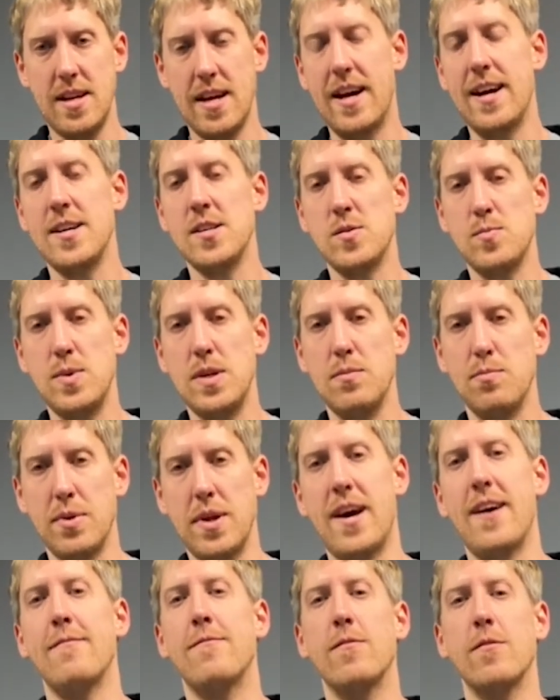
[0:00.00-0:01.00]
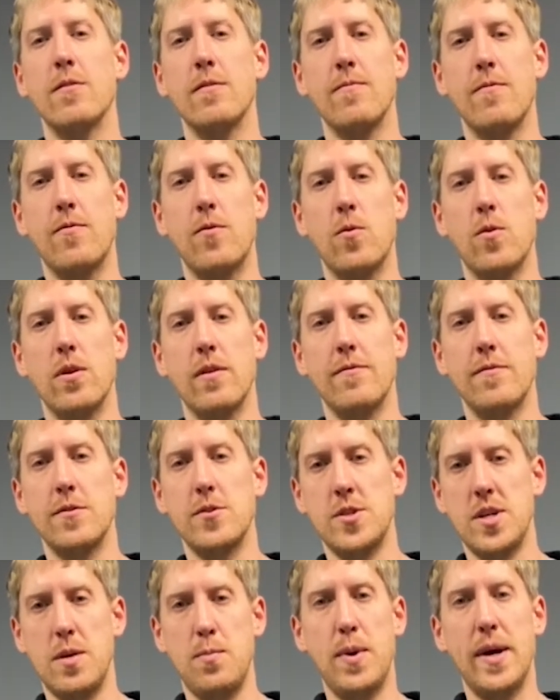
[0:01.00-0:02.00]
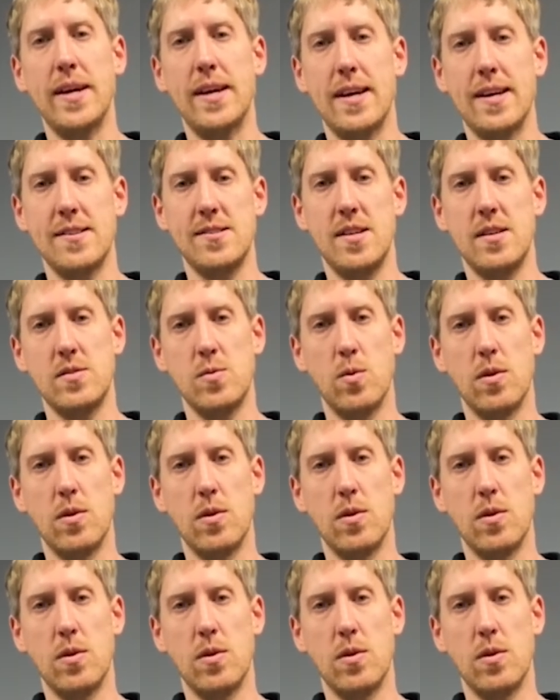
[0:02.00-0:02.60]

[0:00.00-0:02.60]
high speed platform for JPEG XS